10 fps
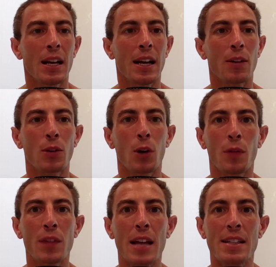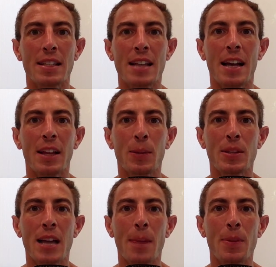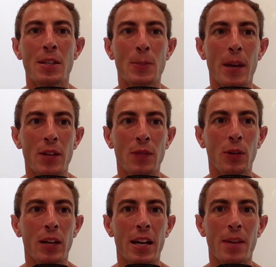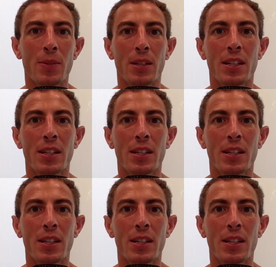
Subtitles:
I don't know if that's exactly what's happened these past 4 games.